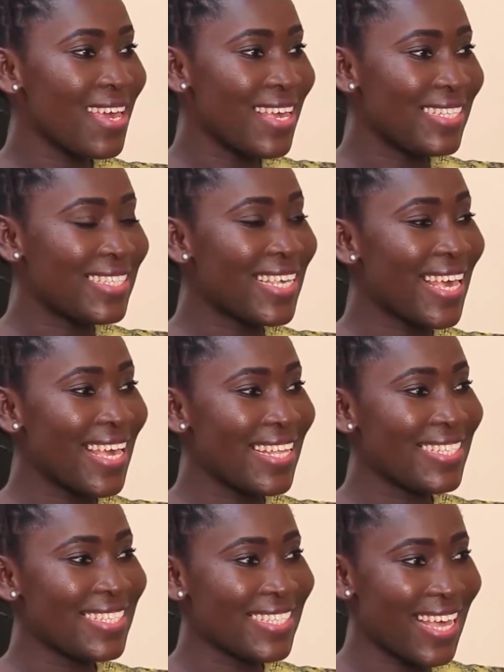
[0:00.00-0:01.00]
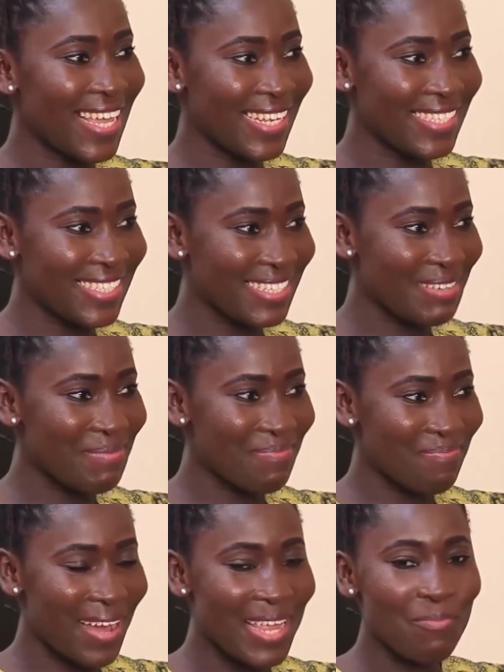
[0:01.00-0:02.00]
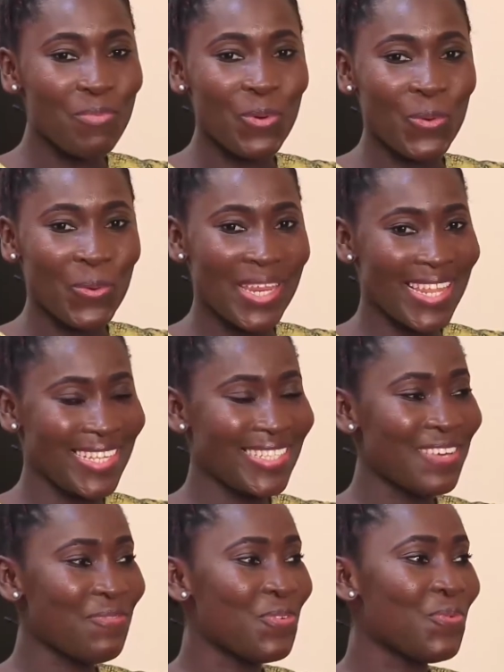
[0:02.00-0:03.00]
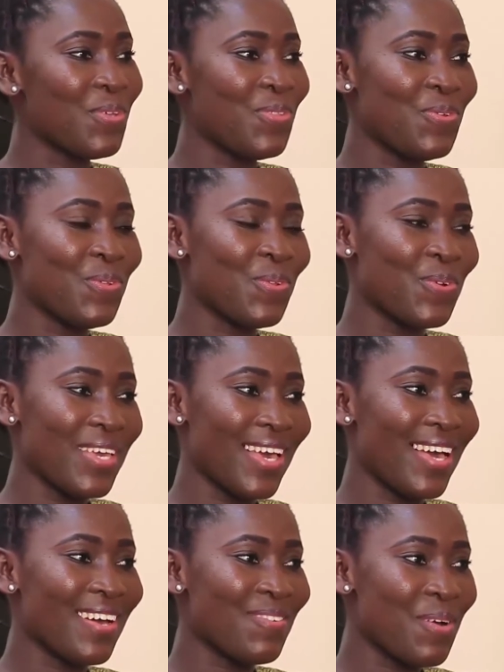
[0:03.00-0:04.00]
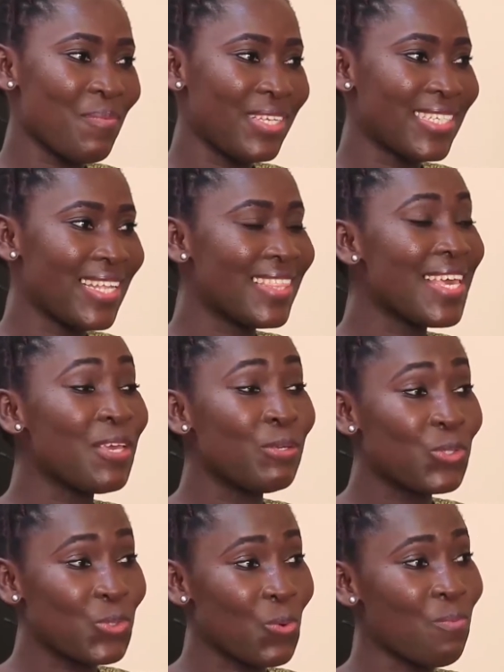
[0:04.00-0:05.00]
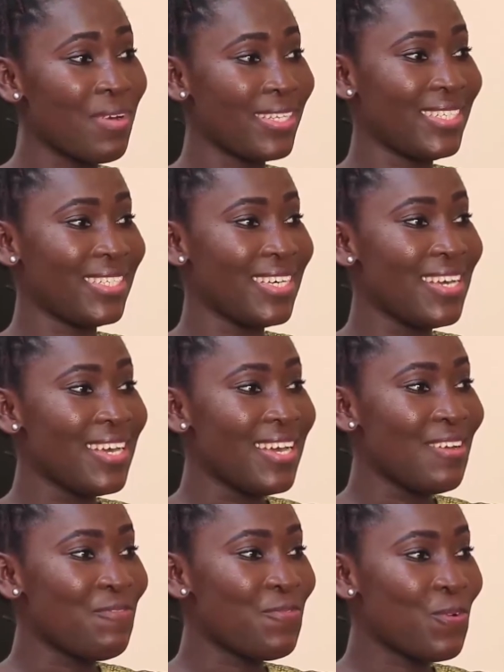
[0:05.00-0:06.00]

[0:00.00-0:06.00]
intense and mind-blowing interview with you, lawyer Kwame Jan. Thank you so much. For